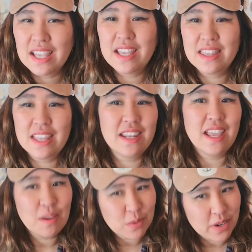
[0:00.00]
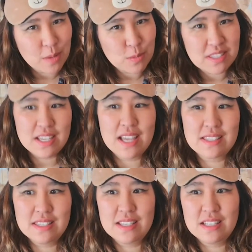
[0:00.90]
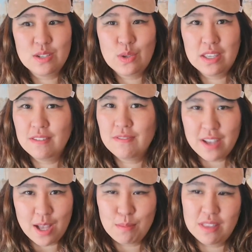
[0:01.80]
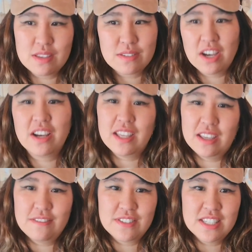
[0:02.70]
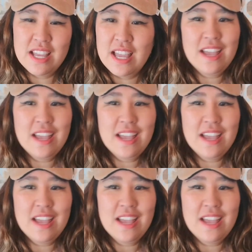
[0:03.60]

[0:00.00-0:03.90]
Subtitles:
and then Abraham was tested to give up this very gift.